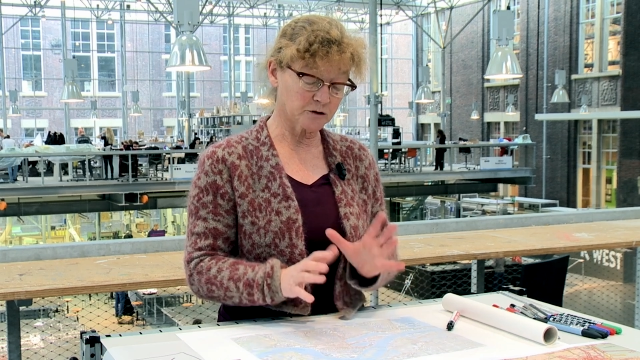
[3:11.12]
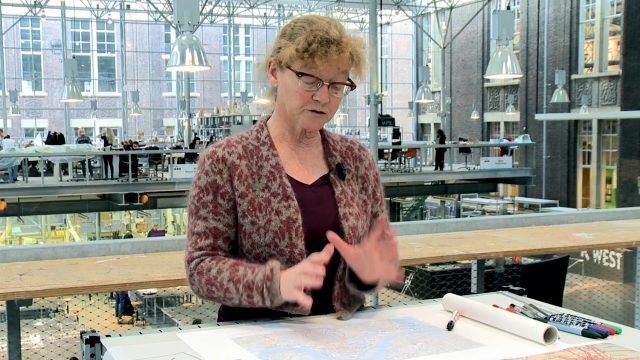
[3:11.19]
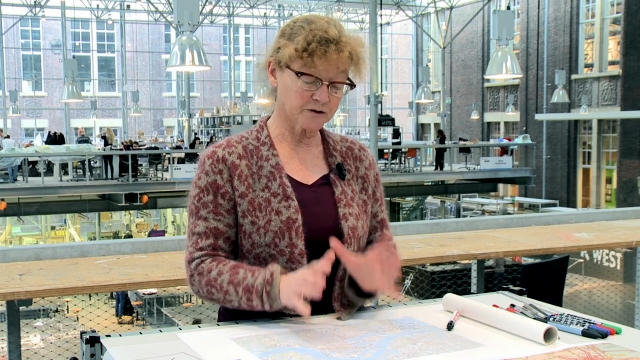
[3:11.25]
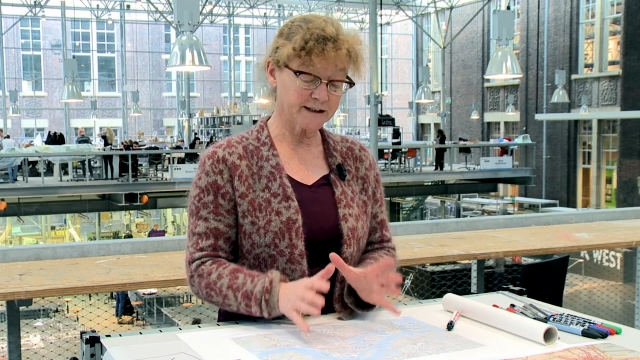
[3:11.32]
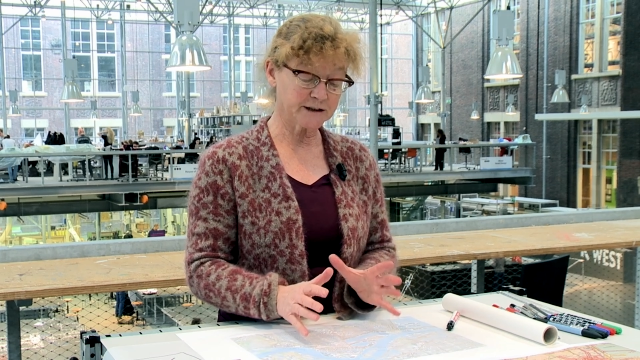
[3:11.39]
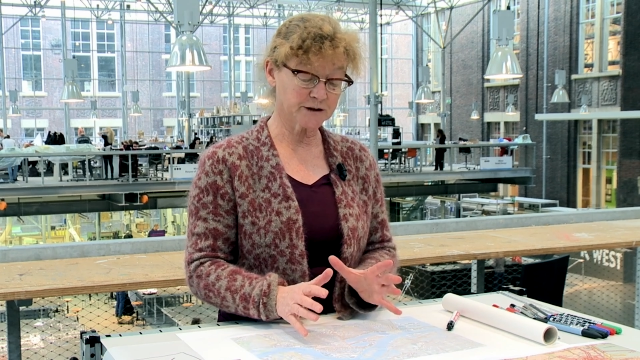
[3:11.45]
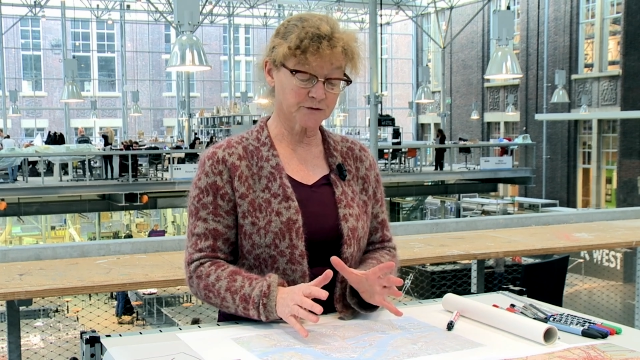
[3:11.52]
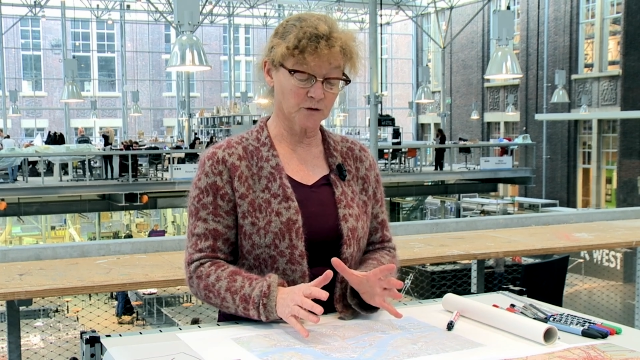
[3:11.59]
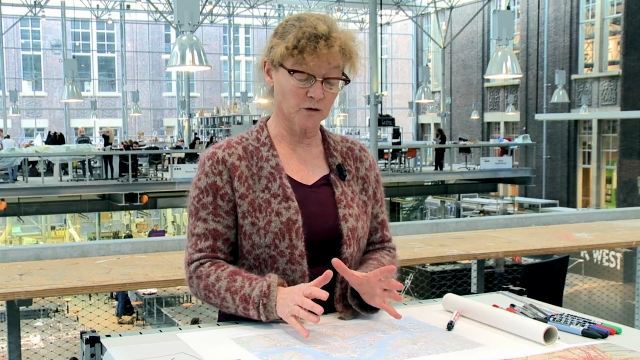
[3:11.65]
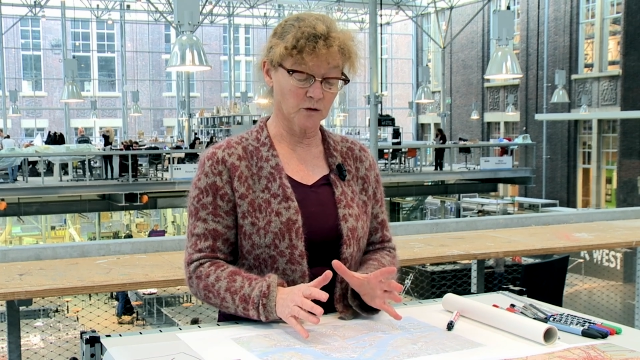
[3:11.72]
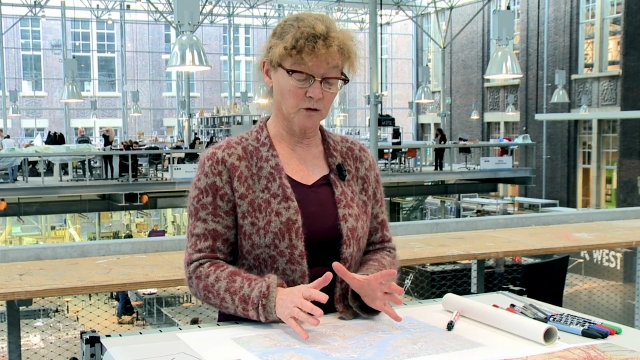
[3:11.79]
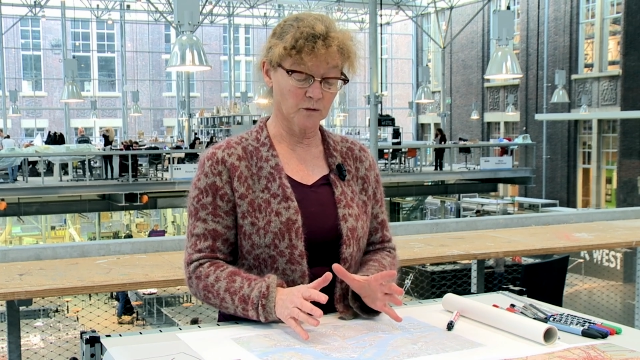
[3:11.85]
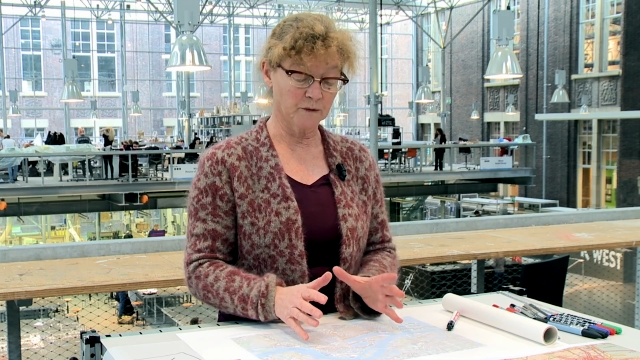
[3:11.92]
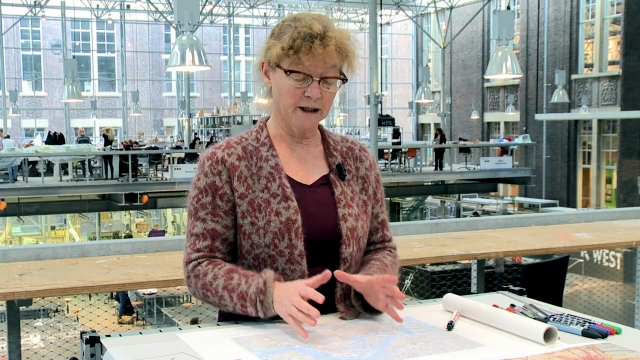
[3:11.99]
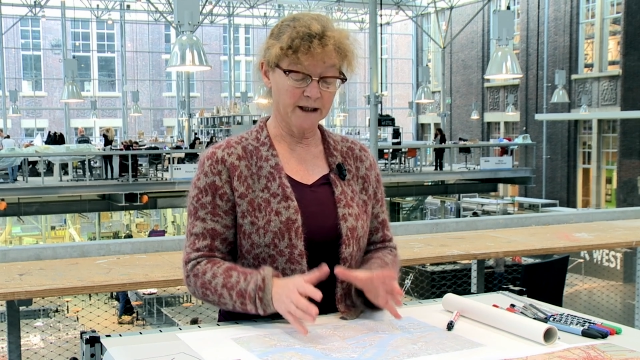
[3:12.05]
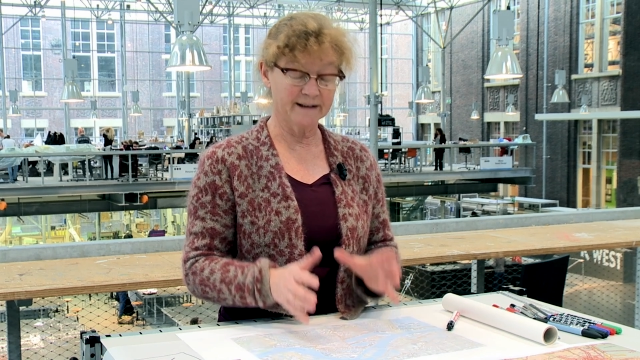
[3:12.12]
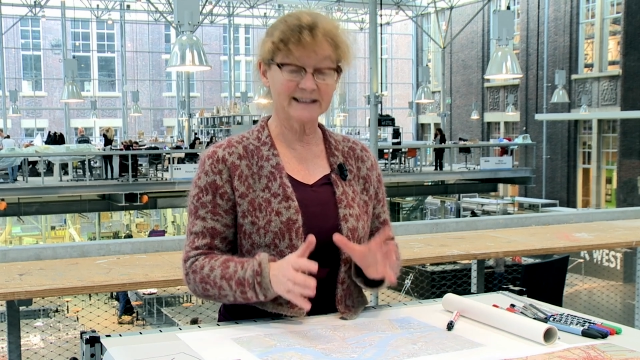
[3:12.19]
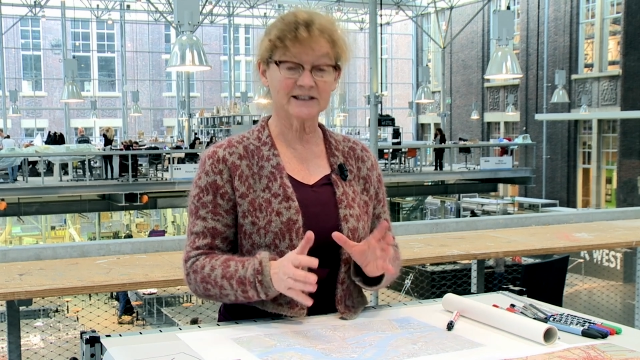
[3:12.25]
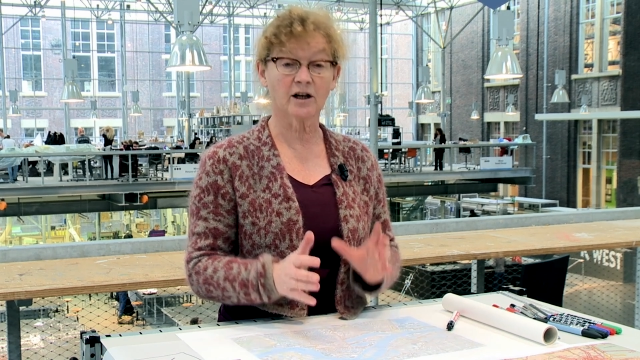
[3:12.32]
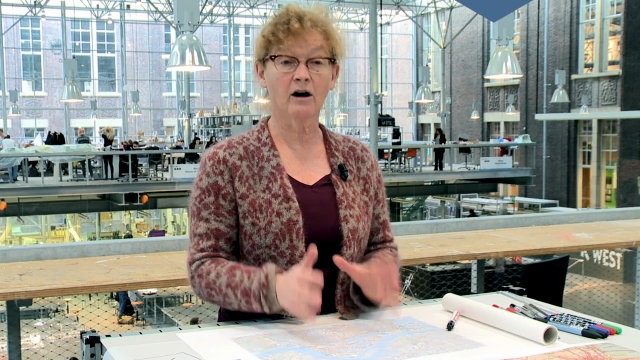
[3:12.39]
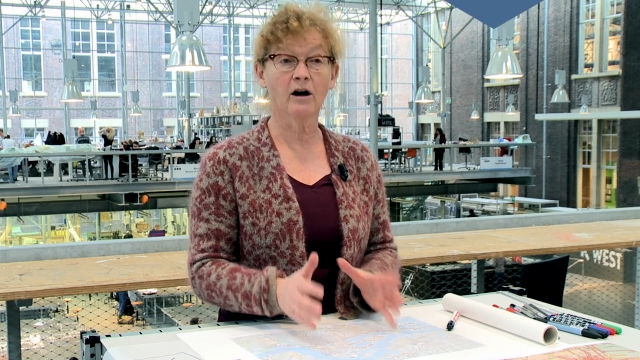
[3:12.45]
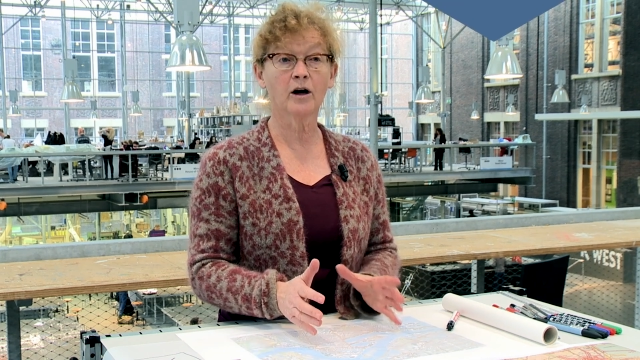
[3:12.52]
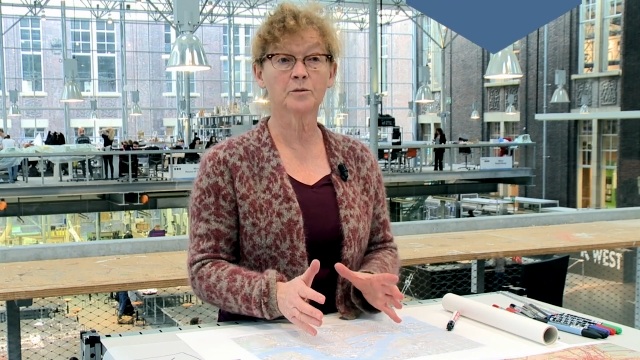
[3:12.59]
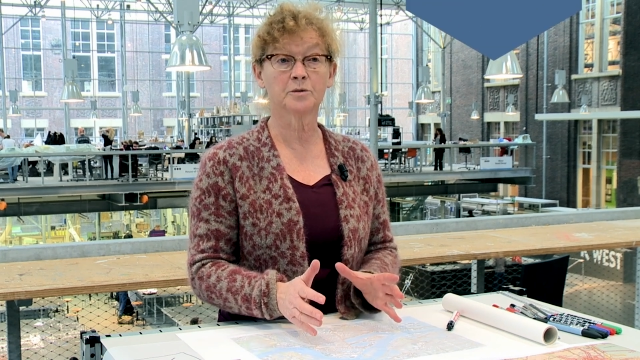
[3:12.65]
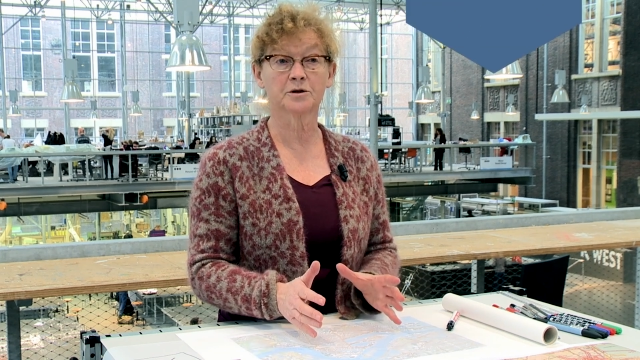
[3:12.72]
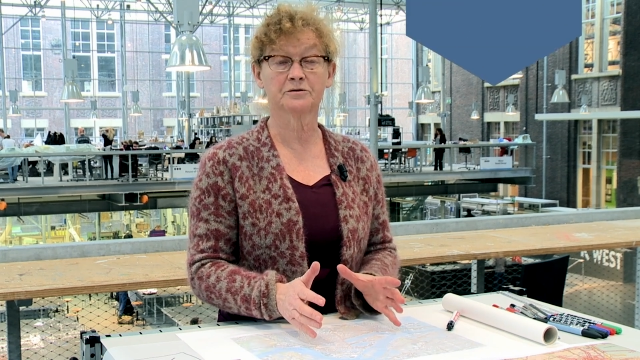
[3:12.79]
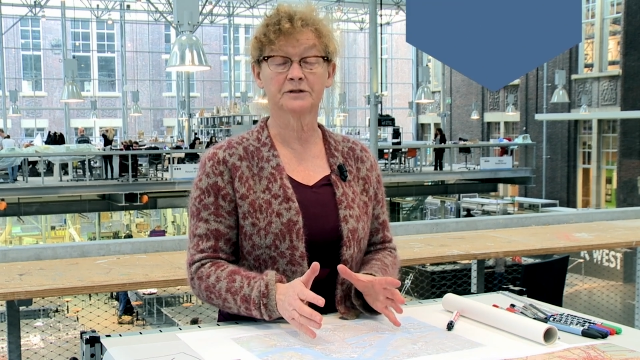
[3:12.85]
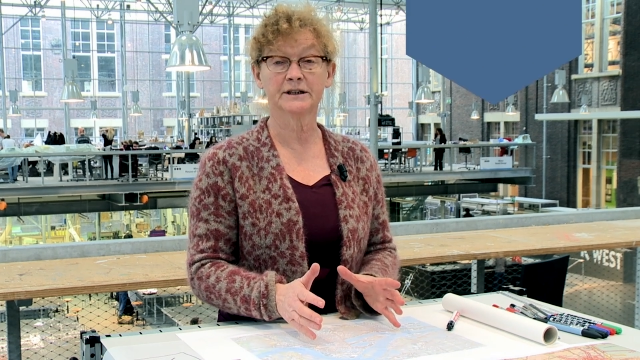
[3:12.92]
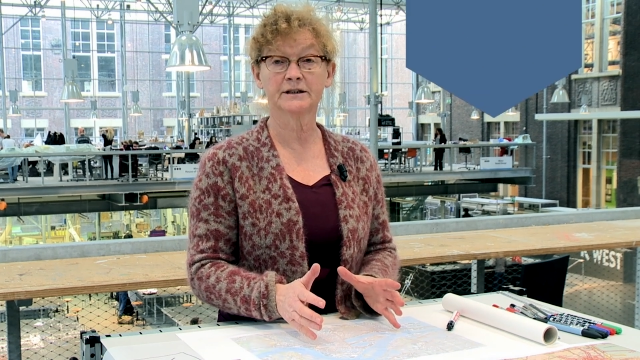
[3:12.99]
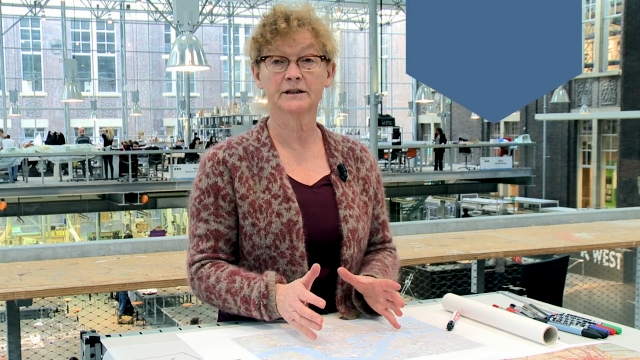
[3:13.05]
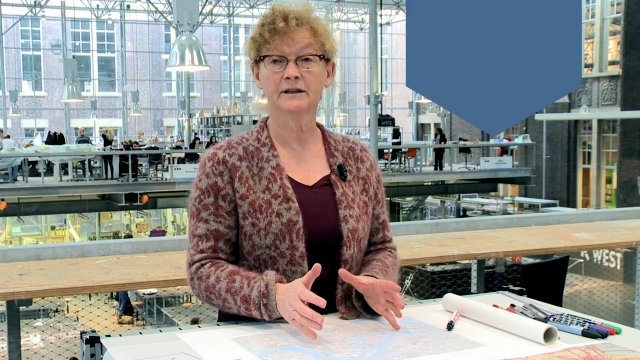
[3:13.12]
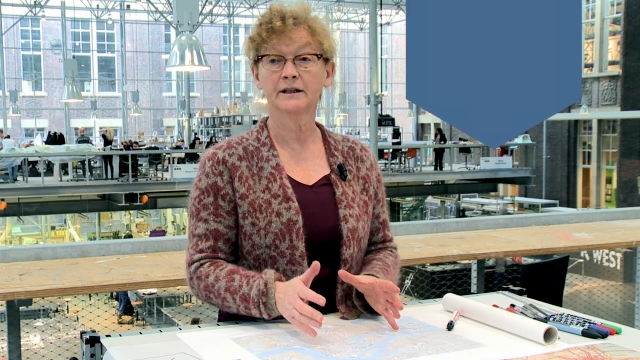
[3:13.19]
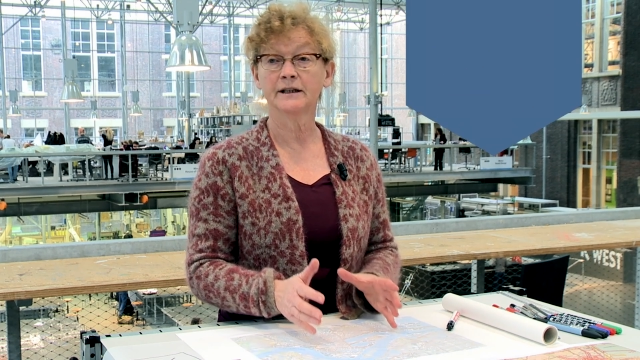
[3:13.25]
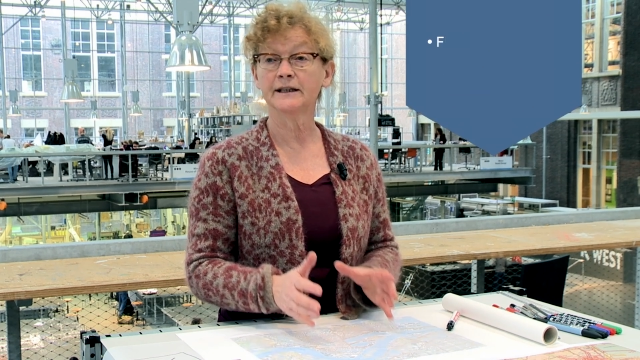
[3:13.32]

to transform this harbour grid